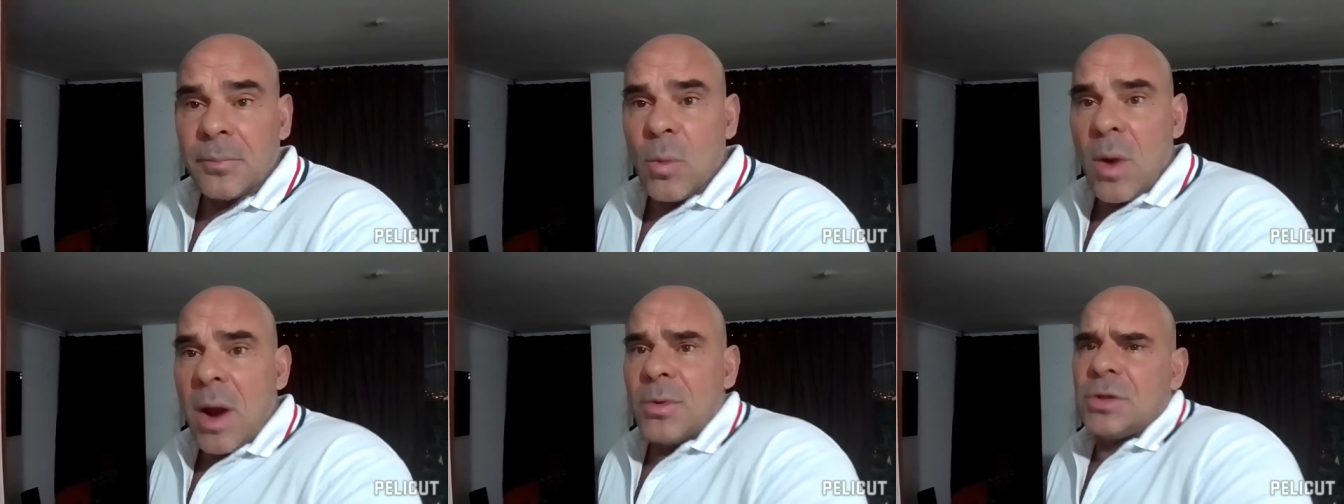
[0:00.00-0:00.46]

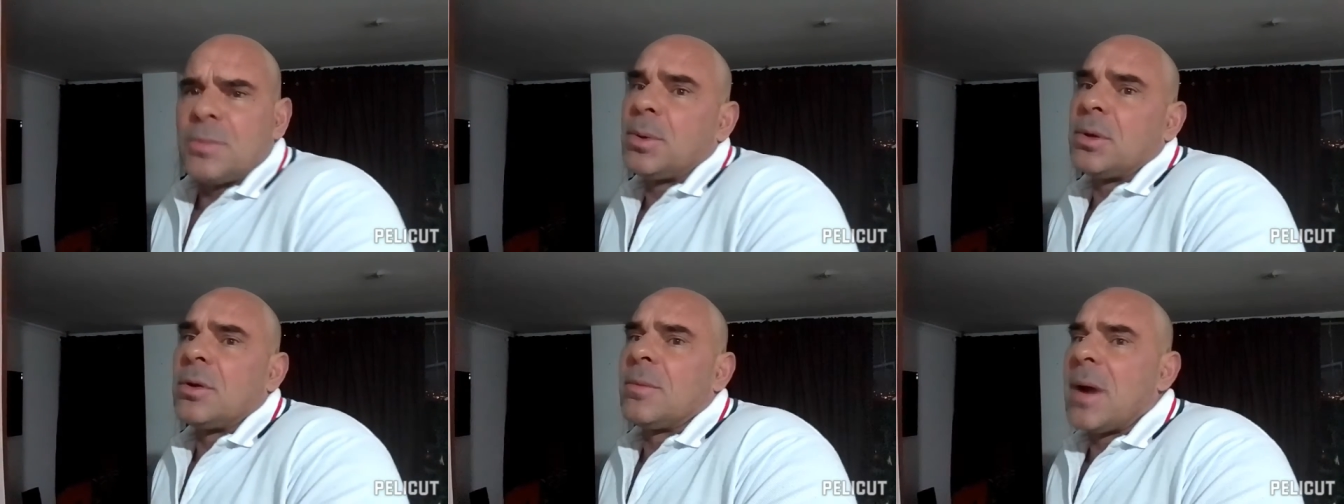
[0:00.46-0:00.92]
Why would you
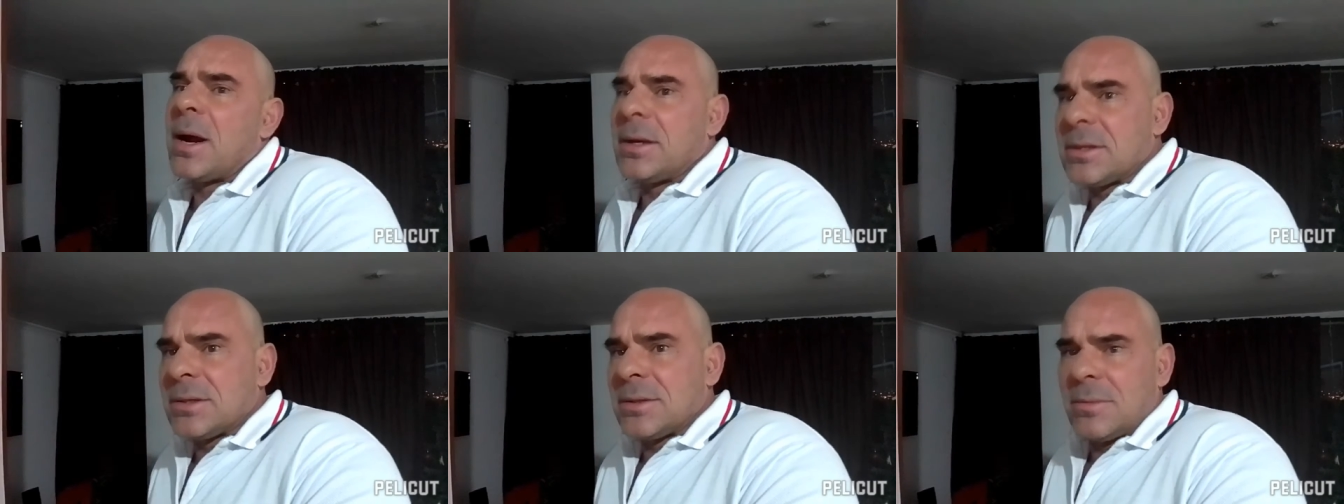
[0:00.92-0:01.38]
put your
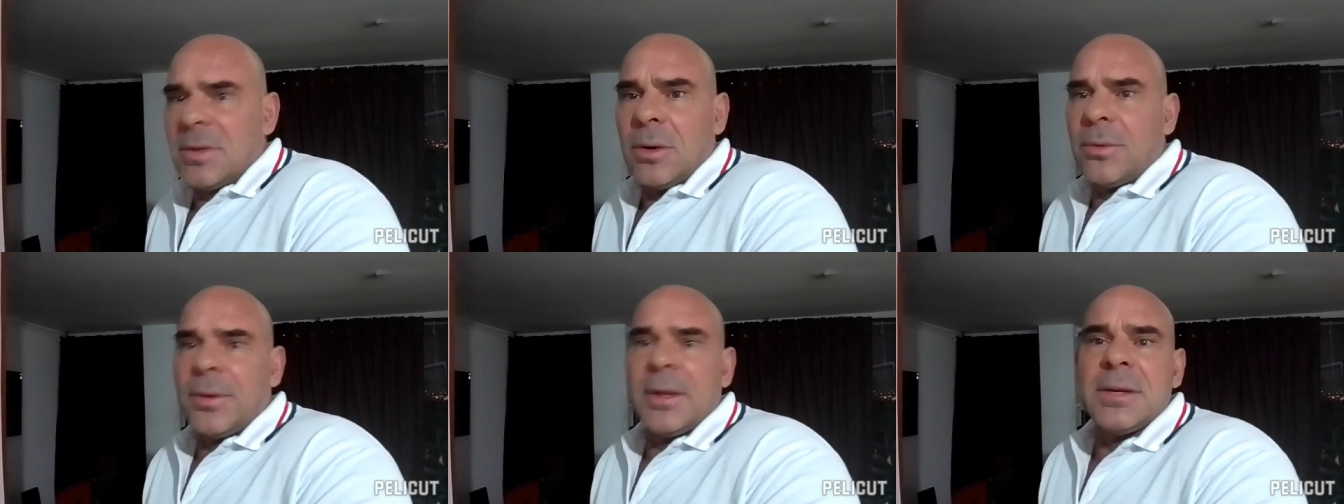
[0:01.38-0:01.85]
mind
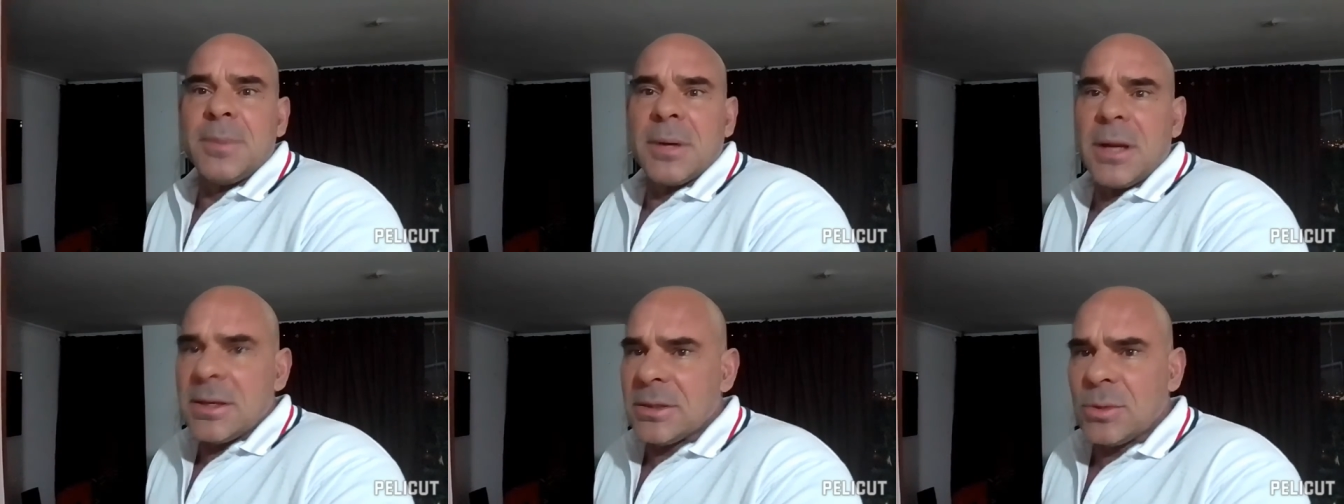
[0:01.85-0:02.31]
to, this?
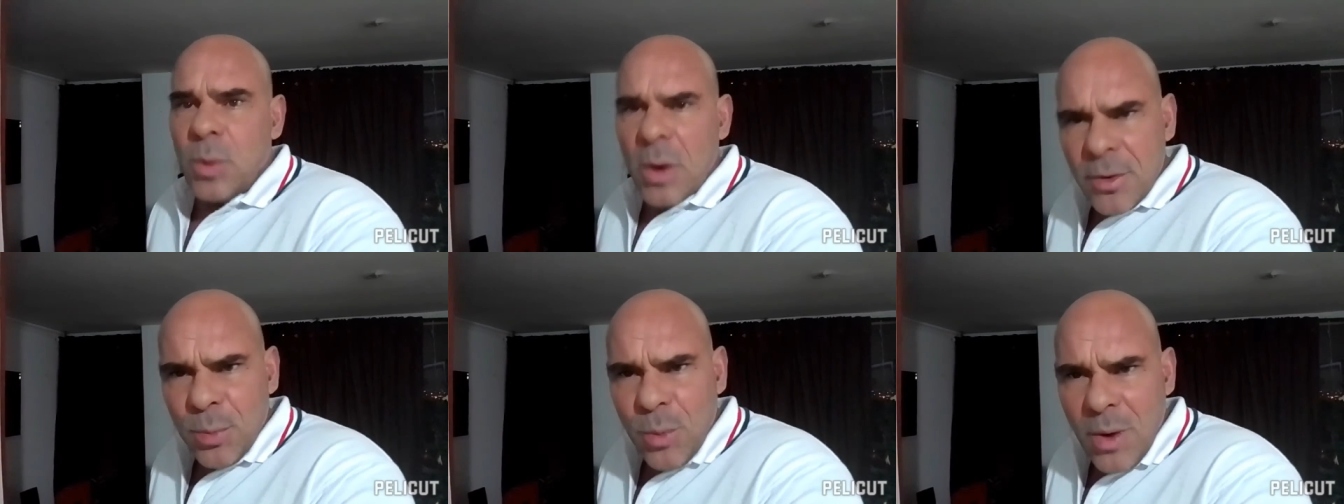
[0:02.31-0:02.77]
Because it's
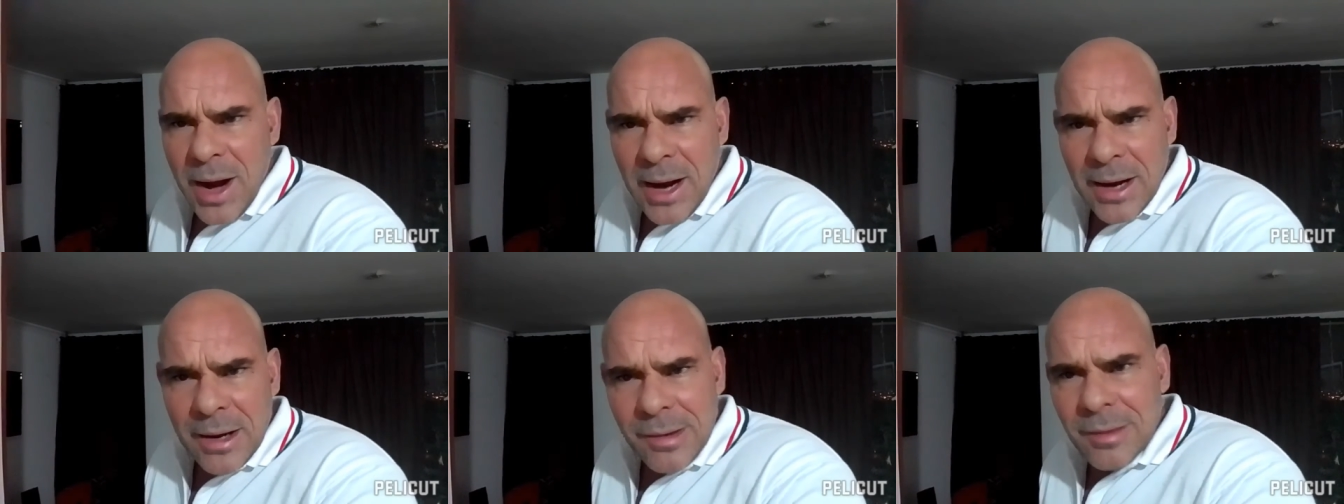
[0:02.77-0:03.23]

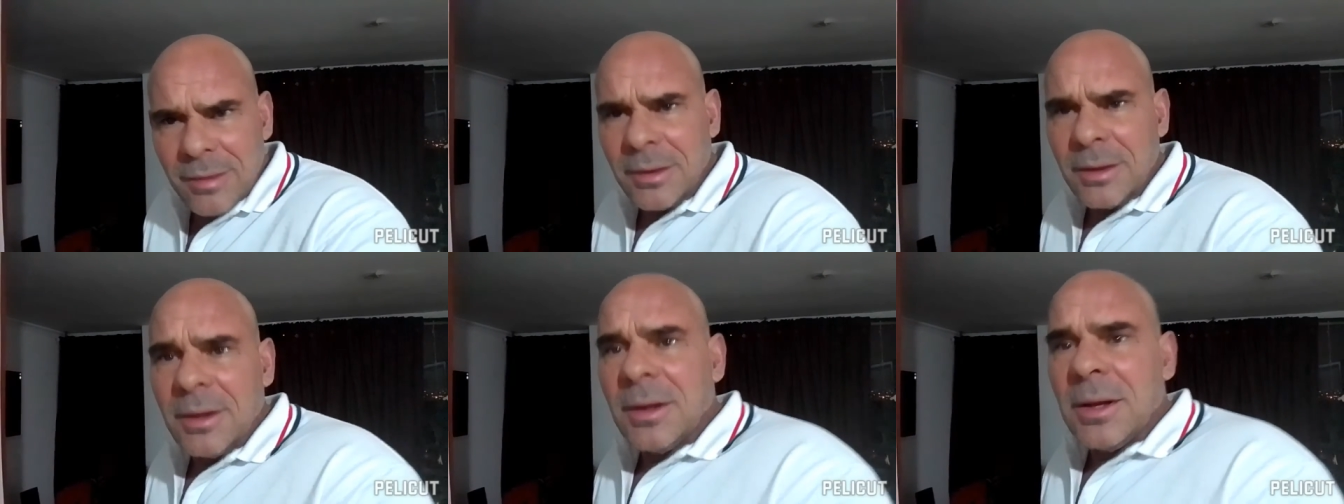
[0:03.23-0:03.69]
worthwhile.
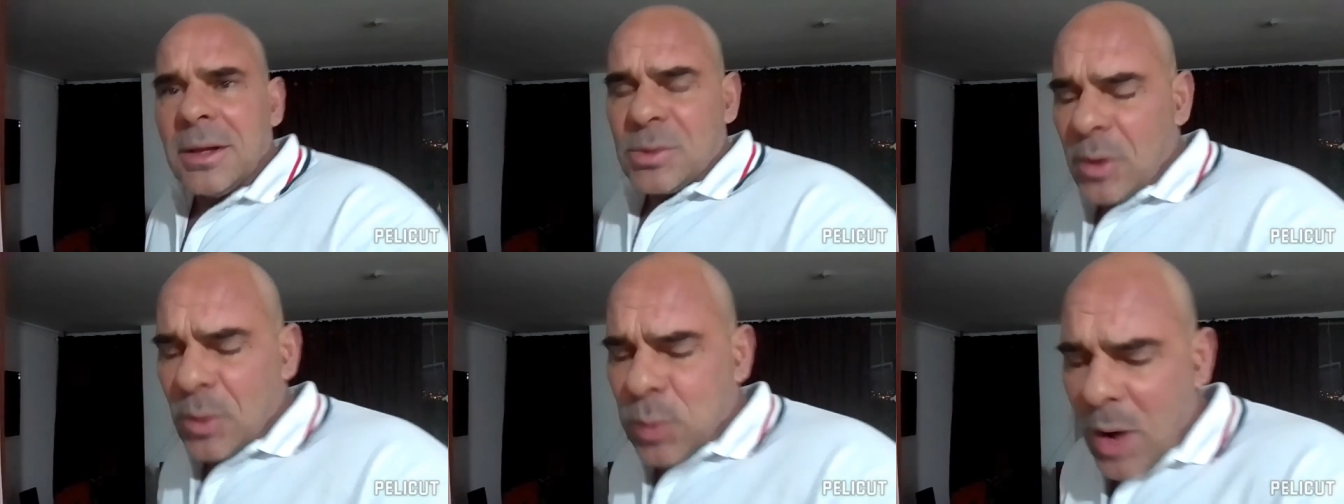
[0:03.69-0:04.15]
It's
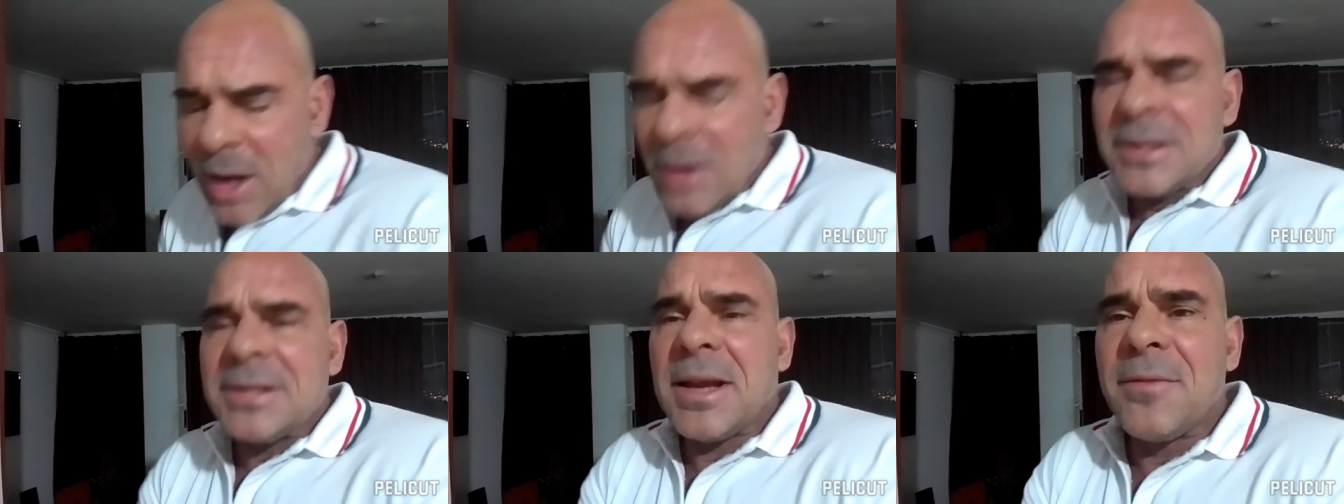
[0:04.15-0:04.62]
worthwhile
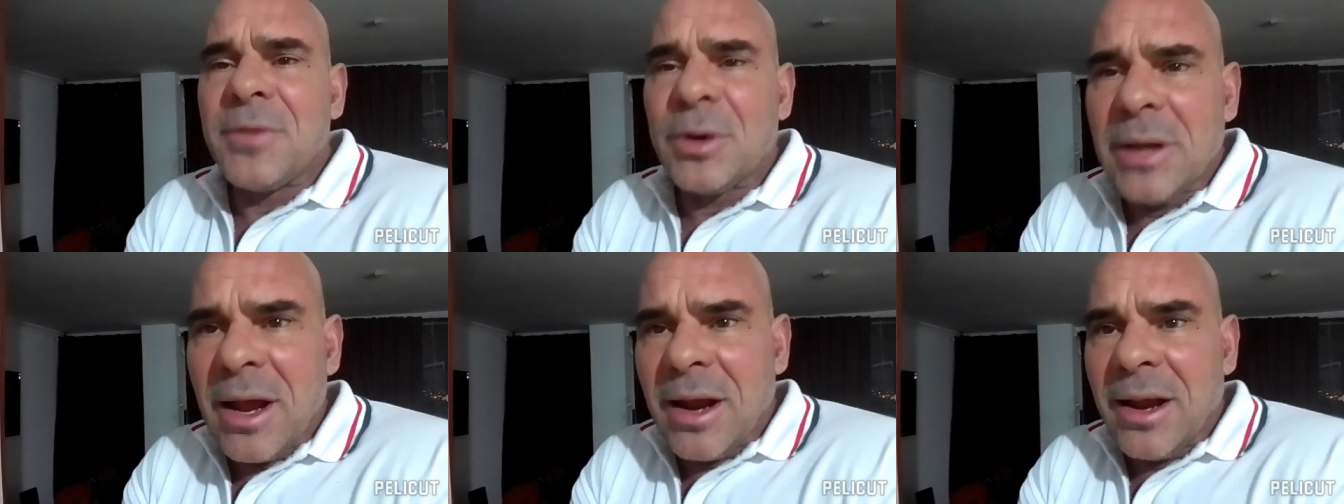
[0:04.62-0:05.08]
to save
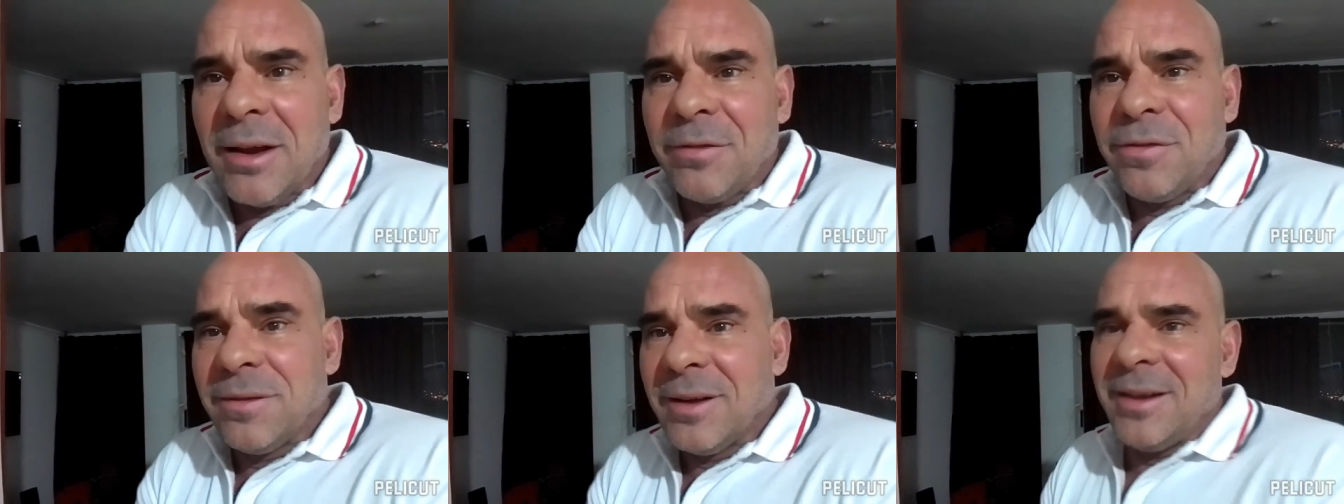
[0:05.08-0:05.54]
your
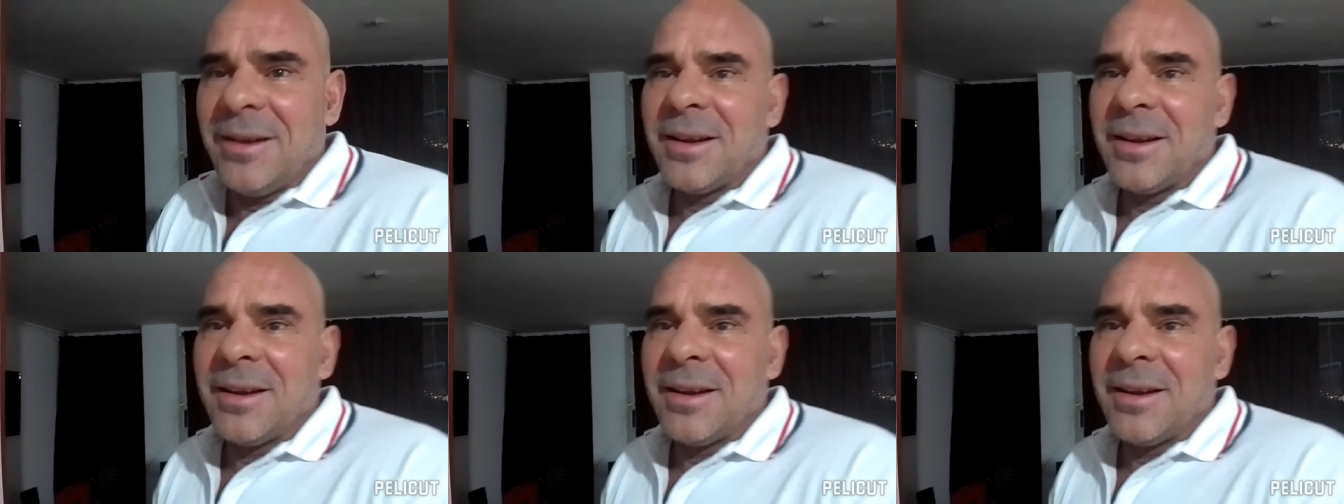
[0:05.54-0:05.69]
life.